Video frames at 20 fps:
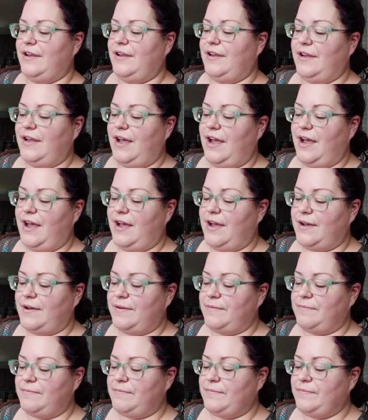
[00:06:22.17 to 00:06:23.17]

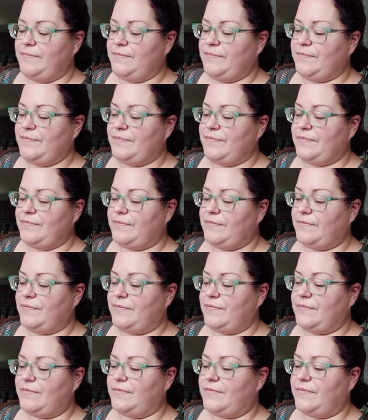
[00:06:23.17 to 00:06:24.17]
I'm
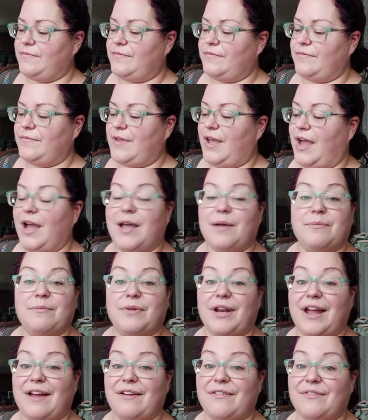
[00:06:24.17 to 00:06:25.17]
going to
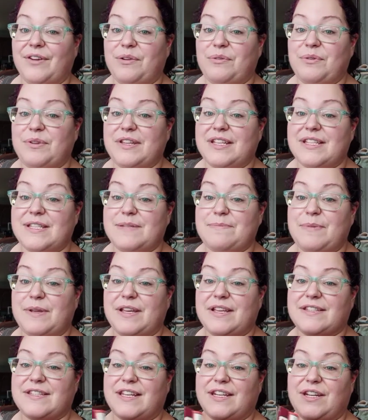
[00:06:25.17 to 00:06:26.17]
have fun with this
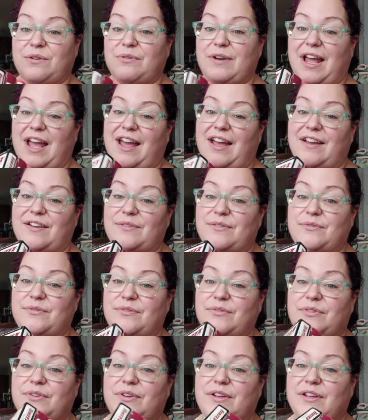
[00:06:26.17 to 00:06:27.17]
because I don't have
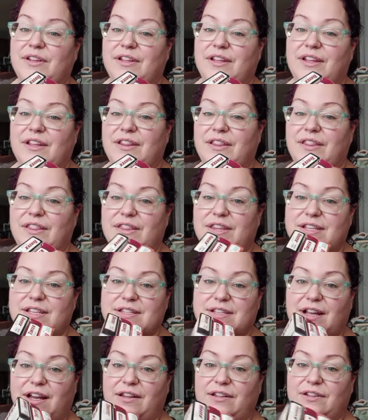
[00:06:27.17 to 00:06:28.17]
these
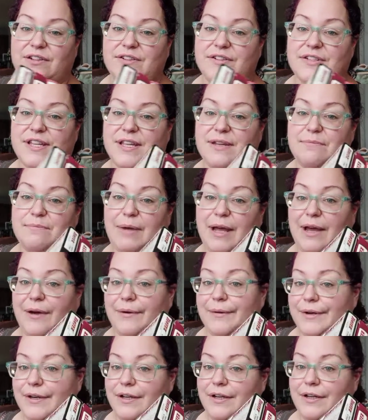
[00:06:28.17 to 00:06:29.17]
colors in
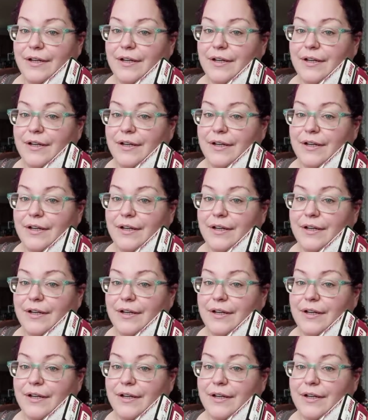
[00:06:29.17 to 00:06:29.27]
powder.